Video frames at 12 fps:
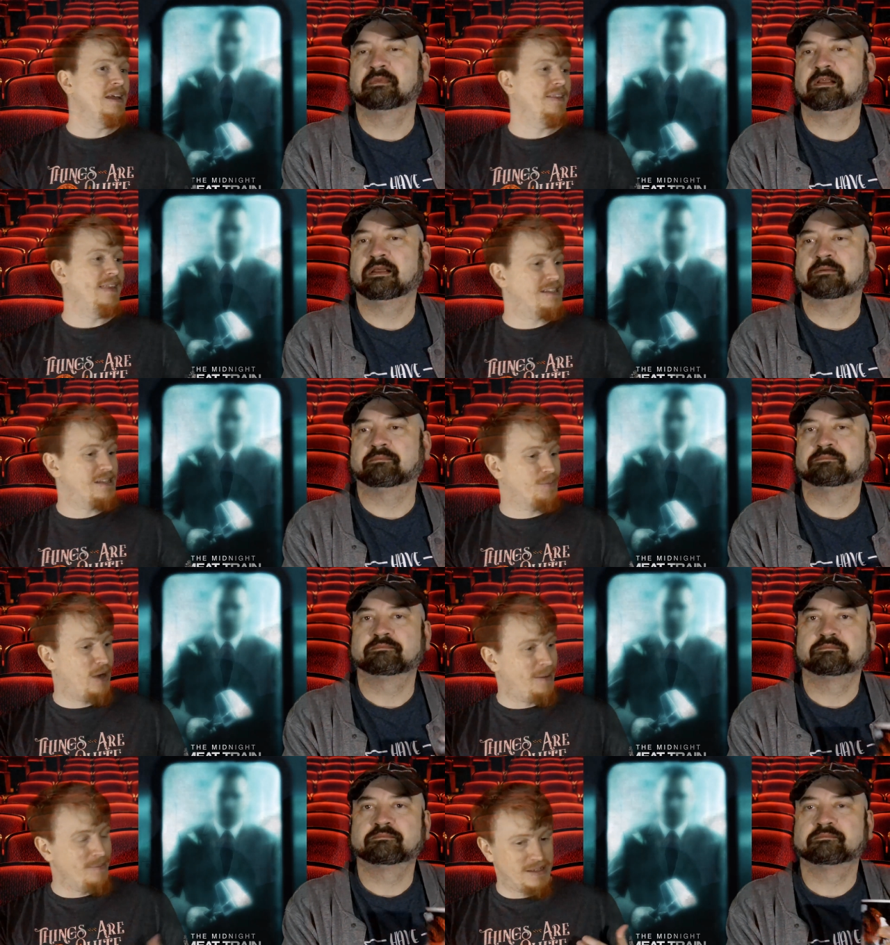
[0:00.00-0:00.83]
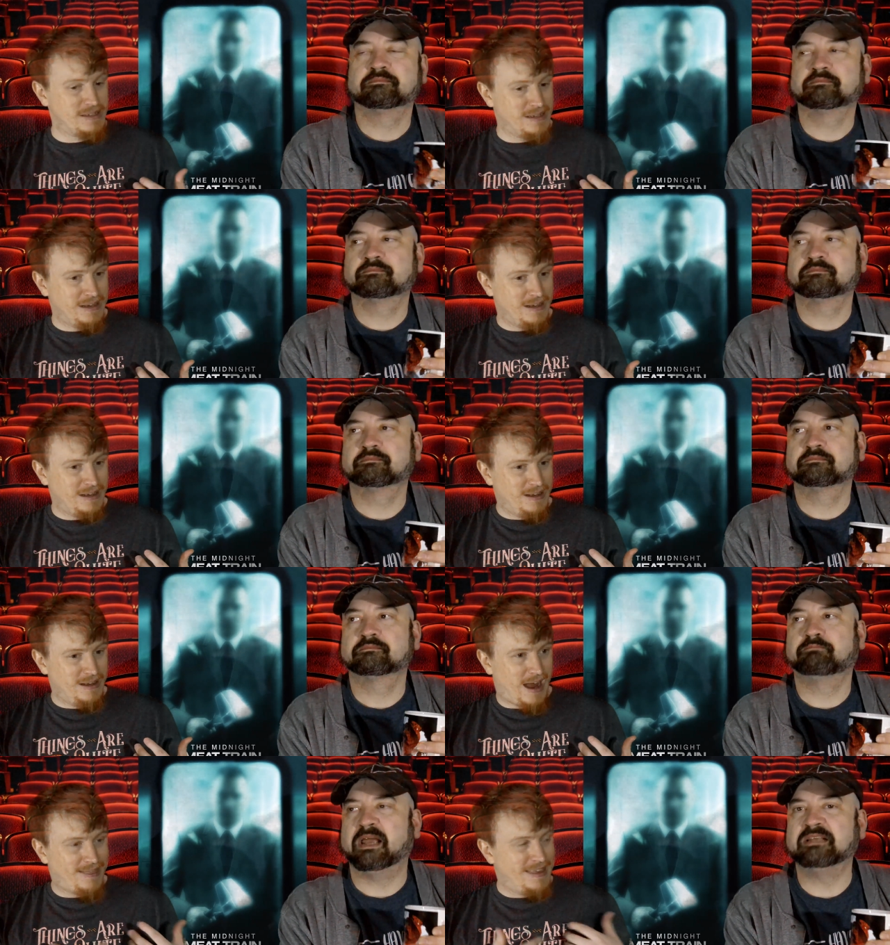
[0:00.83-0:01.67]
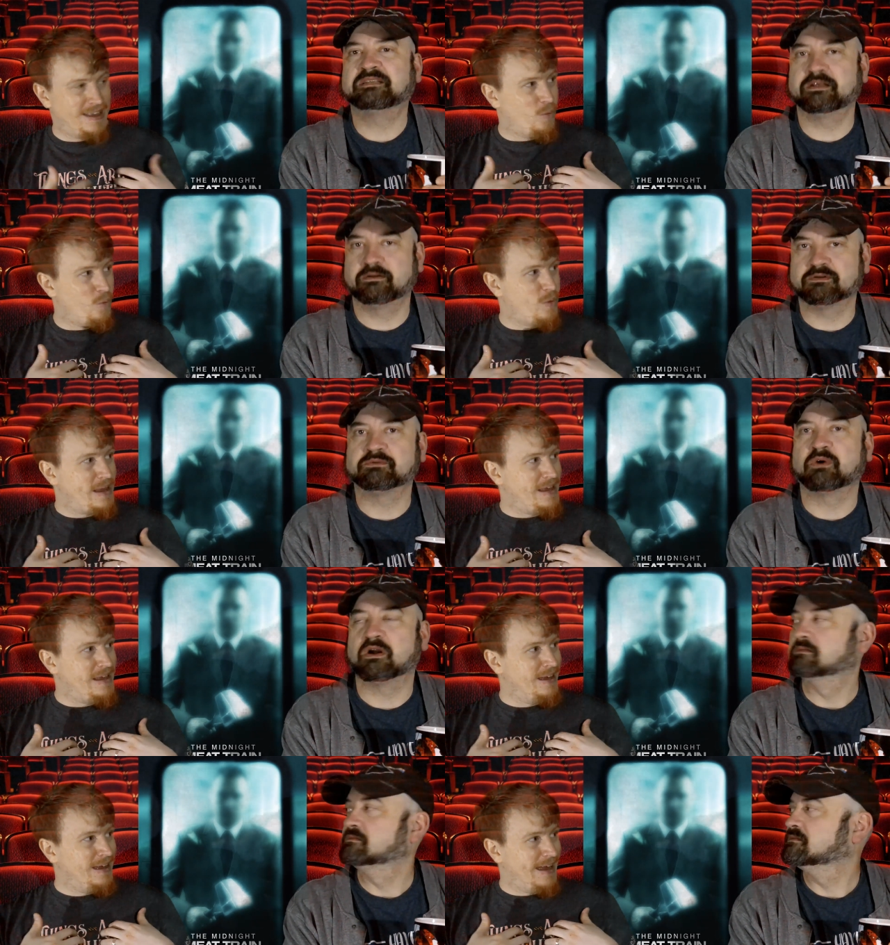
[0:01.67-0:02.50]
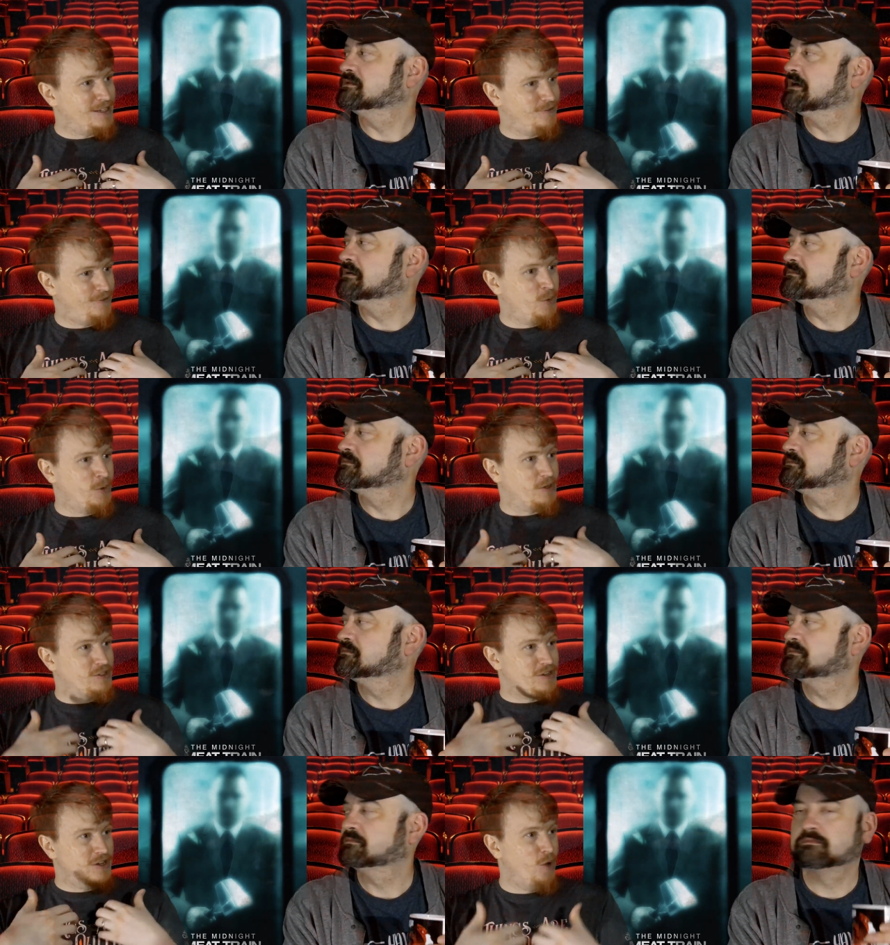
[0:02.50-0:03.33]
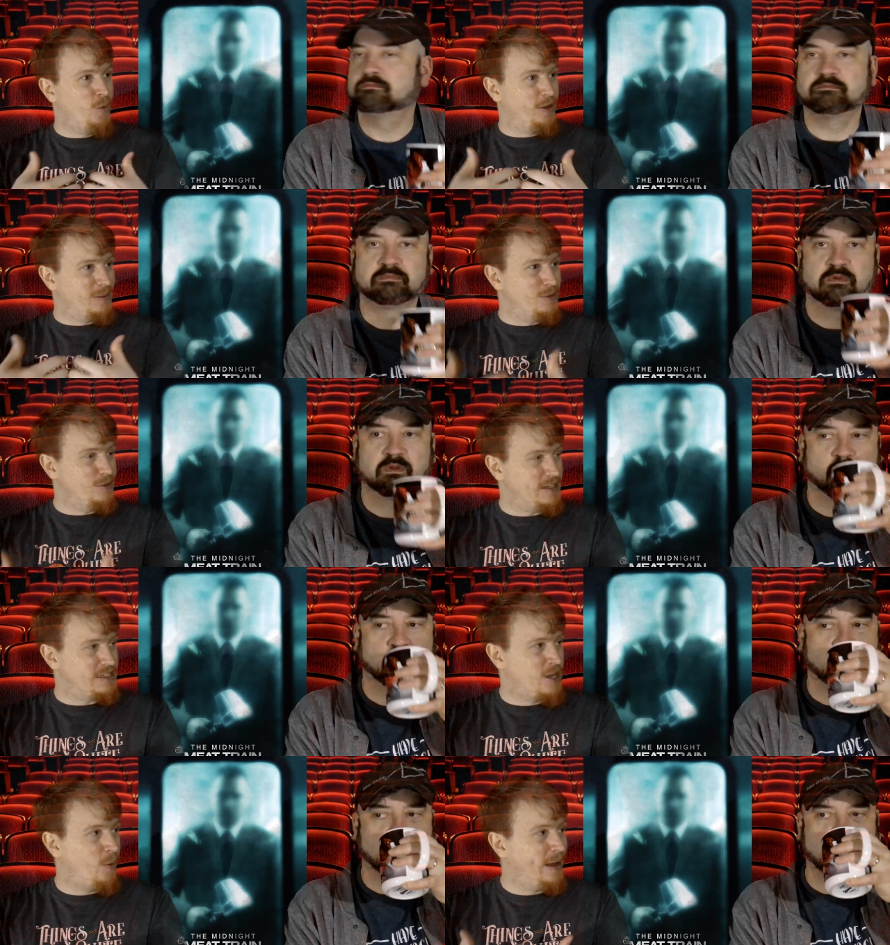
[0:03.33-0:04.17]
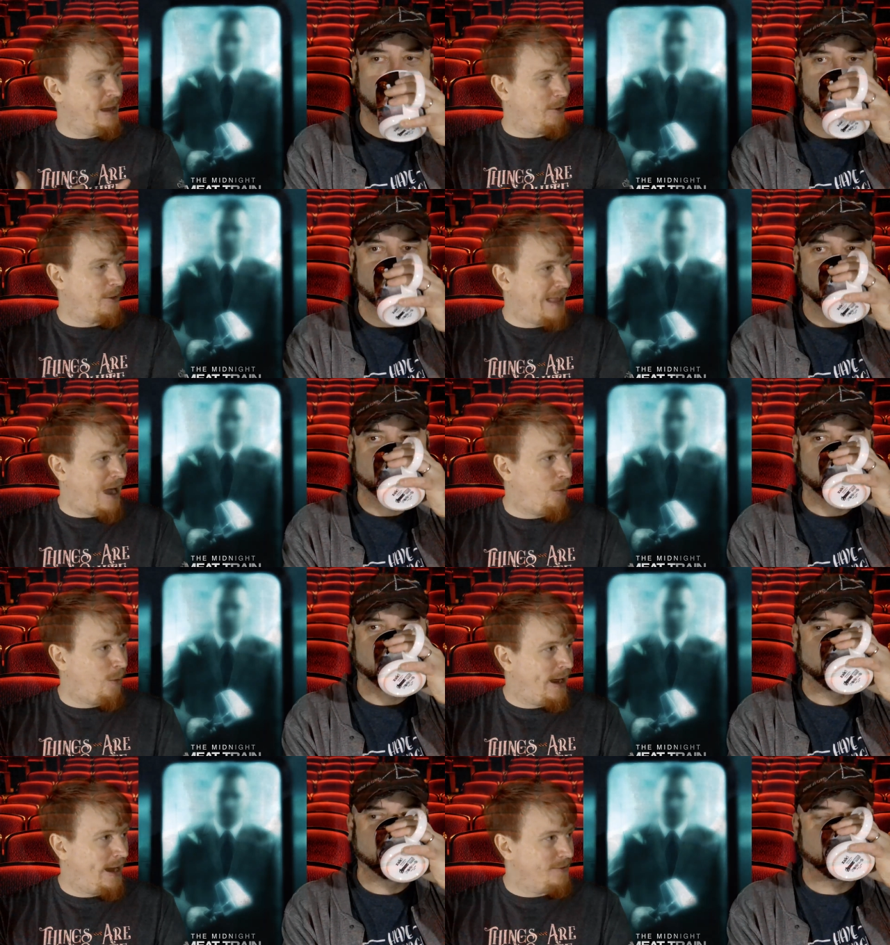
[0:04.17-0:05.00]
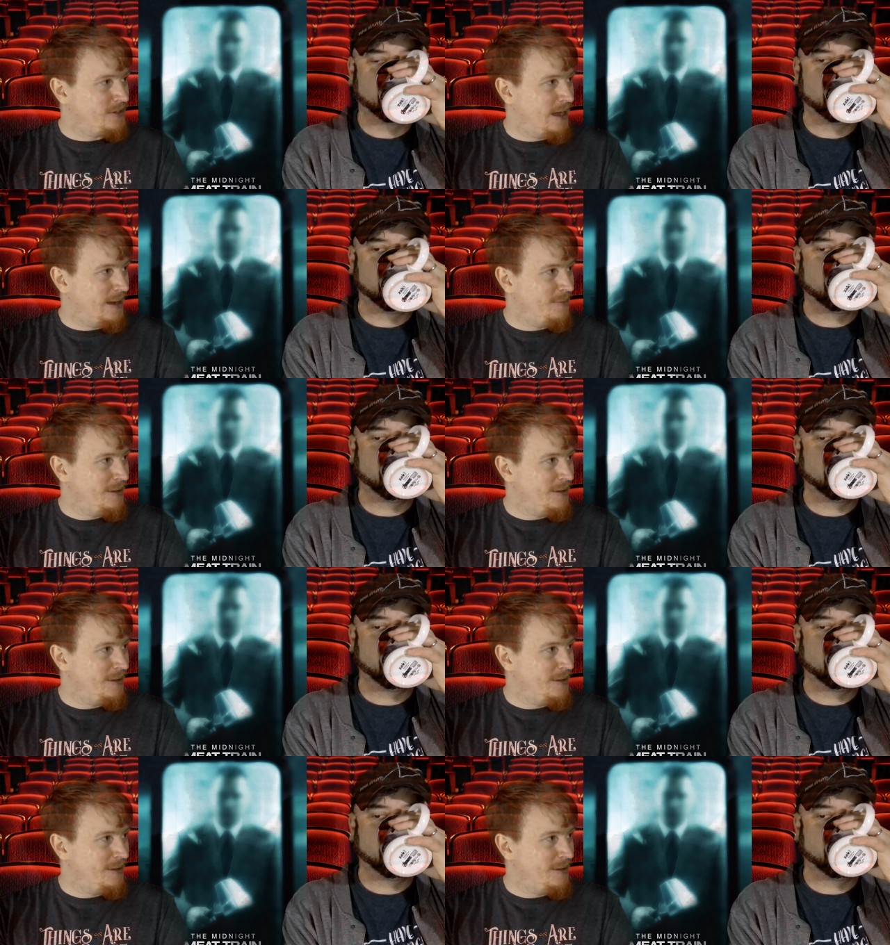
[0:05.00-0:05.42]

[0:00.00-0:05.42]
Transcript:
Speaker 1: And that's the problem is I Pacing think we well. as yeah. viewers know where the movie's going about an hour ahead of time.